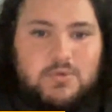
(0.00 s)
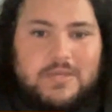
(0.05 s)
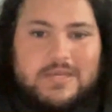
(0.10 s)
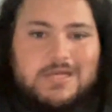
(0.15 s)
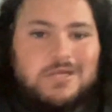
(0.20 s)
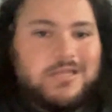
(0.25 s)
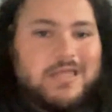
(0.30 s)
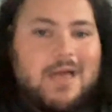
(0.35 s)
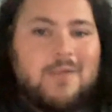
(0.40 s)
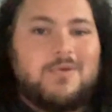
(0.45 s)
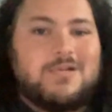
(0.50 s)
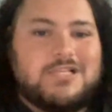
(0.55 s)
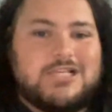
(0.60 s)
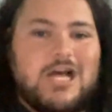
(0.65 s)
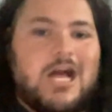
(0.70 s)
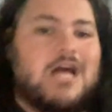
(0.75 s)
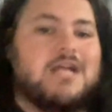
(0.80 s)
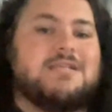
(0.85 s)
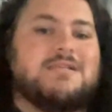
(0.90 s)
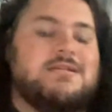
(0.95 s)
you hear that
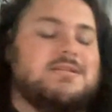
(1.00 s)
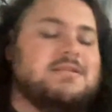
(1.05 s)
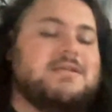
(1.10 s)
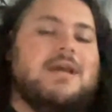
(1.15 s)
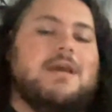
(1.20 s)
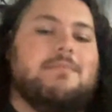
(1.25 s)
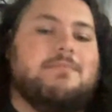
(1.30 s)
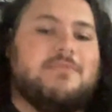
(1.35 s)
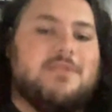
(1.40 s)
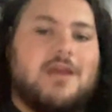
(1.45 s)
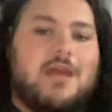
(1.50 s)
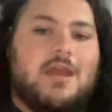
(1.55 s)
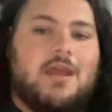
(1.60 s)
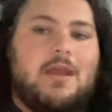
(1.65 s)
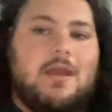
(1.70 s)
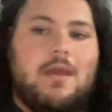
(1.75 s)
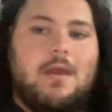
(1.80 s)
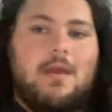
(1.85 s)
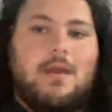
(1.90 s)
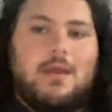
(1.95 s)
Wisconsin type thing,
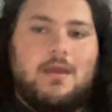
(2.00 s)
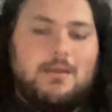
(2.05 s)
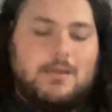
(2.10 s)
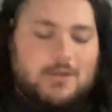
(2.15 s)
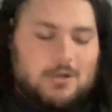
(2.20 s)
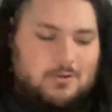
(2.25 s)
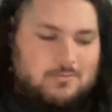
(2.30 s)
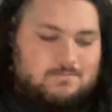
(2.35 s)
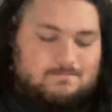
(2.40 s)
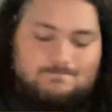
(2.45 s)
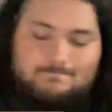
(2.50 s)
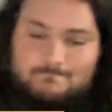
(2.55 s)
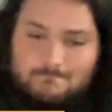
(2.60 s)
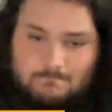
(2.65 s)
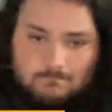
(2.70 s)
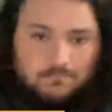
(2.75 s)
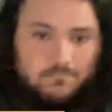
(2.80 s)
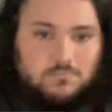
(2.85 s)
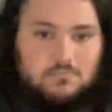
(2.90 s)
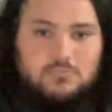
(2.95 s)
you know,
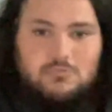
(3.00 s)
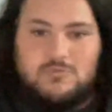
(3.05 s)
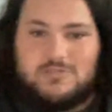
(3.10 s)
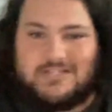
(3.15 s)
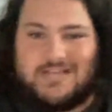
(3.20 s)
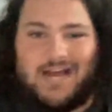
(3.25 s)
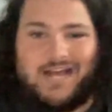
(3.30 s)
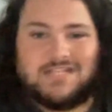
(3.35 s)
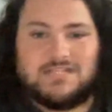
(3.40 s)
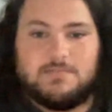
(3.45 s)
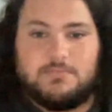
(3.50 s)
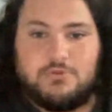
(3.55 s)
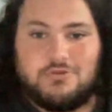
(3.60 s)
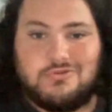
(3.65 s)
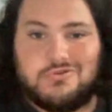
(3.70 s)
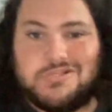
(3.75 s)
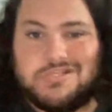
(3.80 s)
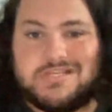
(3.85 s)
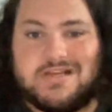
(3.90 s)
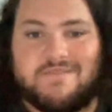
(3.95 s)
Wisconsin
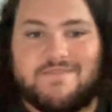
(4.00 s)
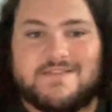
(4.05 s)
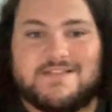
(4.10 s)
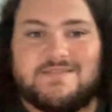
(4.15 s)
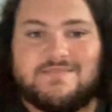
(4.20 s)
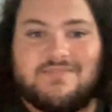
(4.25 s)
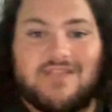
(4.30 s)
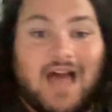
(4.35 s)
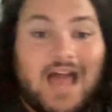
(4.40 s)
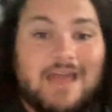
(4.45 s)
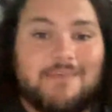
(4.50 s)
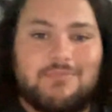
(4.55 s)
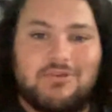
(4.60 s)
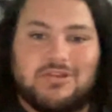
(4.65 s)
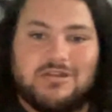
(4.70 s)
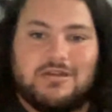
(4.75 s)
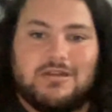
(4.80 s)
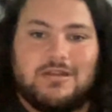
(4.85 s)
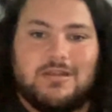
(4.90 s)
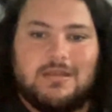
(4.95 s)
produces offensive
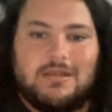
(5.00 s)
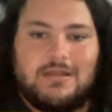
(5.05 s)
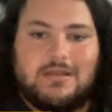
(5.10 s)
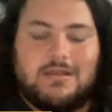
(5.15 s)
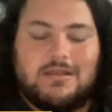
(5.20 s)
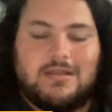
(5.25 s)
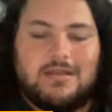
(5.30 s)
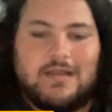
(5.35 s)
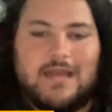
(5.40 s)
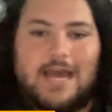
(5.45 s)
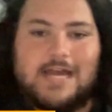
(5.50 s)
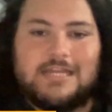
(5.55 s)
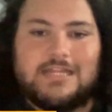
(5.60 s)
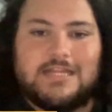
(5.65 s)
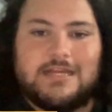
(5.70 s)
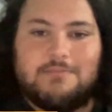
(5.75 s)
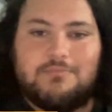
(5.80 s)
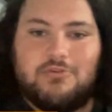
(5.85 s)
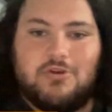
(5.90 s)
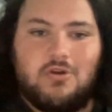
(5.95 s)
linemen out of
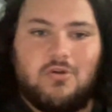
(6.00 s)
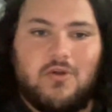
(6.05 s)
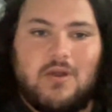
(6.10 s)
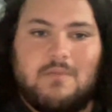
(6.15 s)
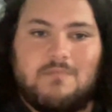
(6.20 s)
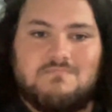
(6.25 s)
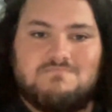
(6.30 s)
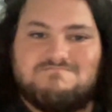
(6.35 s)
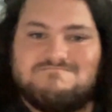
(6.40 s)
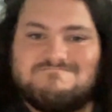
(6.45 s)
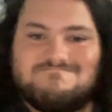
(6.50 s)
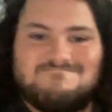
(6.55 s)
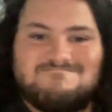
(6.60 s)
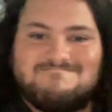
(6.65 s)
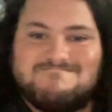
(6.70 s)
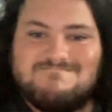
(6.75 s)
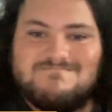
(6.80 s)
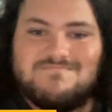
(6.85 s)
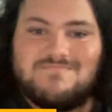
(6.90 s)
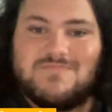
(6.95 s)
their program
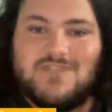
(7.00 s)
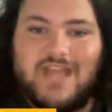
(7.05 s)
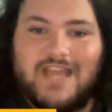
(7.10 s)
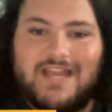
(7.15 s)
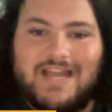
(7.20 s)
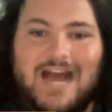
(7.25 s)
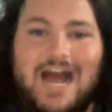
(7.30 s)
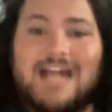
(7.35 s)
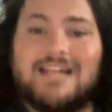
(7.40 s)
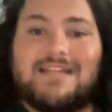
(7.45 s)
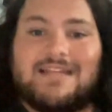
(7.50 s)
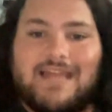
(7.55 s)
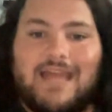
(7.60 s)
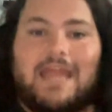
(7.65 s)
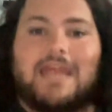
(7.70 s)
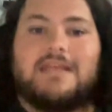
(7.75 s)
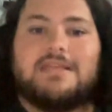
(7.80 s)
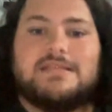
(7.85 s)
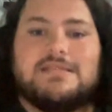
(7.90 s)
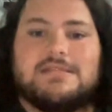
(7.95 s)
like
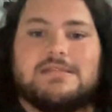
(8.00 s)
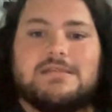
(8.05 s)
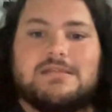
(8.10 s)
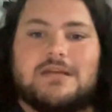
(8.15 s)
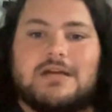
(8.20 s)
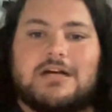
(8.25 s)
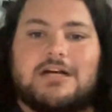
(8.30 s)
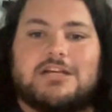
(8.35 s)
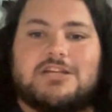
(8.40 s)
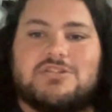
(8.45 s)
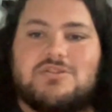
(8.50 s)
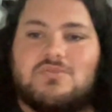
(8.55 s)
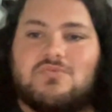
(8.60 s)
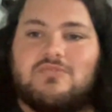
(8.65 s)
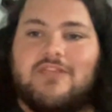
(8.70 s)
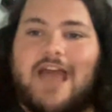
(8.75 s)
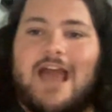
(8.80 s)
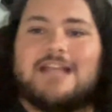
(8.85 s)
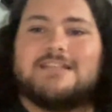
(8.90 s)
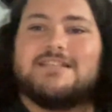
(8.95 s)
hotcakes. So
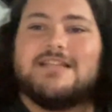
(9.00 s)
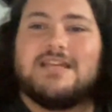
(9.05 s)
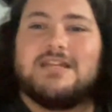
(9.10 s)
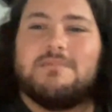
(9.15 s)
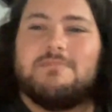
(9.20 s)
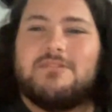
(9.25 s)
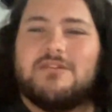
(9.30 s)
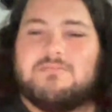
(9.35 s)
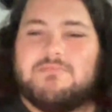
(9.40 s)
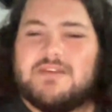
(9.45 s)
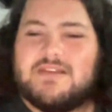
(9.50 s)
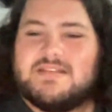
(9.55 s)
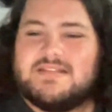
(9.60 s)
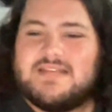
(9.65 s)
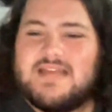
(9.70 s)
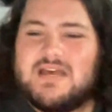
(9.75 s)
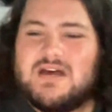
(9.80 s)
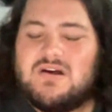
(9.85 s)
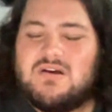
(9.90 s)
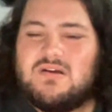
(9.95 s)
that's going to be a big
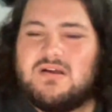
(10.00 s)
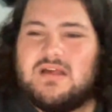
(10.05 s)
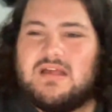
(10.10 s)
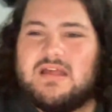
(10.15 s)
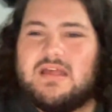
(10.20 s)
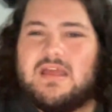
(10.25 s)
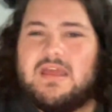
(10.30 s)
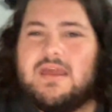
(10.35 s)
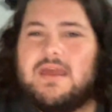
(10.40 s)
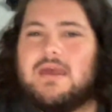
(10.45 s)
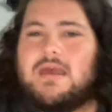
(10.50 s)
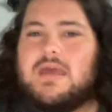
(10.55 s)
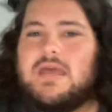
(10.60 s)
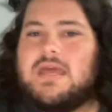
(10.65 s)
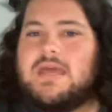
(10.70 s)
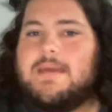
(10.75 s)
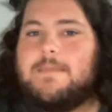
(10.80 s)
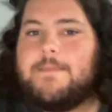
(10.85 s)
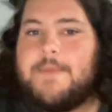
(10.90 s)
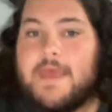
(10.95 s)
sell.
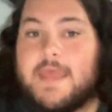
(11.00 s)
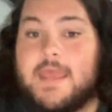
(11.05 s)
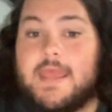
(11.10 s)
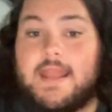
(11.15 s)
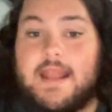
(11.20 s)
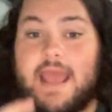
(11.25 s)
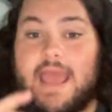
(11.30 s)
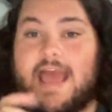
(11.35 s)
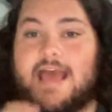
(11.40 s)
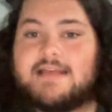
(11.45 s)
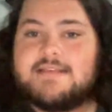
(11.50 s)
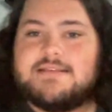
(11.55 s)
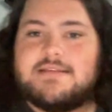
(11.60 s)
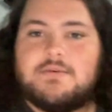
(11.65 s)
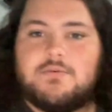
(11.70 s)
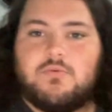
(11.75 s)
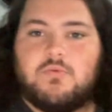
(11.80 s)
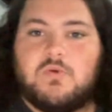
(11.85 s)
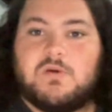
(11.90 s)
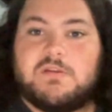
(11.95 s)
Pitt
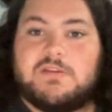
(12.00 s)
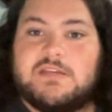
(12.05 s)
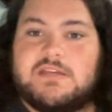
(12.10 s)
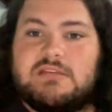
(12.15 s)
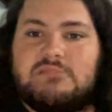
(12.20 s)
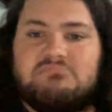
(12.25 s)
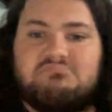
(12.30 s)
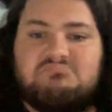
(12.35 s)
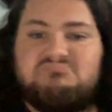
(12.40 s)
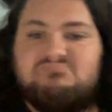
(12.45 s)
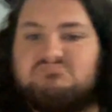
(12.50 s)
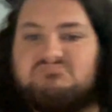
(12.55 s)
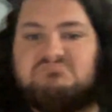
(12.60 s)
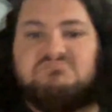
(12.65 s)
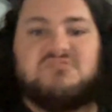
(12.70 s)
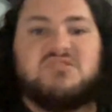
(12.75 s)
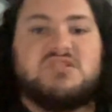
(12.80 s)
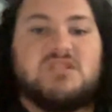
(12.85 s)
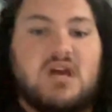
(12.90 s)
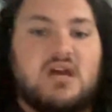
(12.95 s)
hasn't really
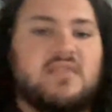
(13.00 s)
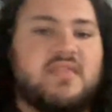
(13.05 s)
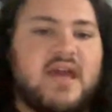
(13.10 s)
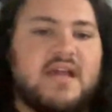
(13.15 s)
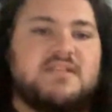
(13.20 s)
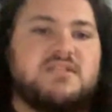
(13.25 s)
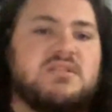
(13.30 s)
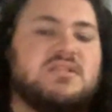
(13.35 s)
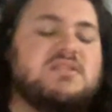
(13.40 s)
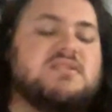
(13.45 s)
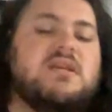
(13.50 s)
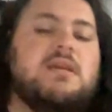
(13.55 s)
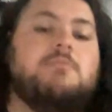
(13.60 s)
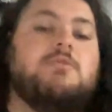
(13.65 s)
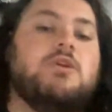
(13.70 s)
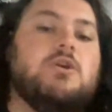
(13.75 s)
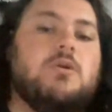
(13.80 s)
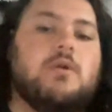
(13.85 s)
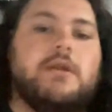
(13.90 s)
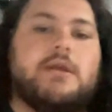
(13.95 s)
done that to the same
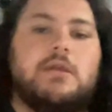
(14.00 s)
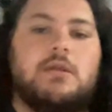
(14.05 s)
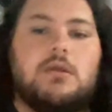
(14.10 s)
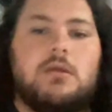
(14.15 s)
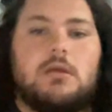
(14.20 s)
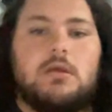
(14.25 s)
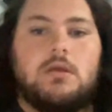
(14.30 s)
degree.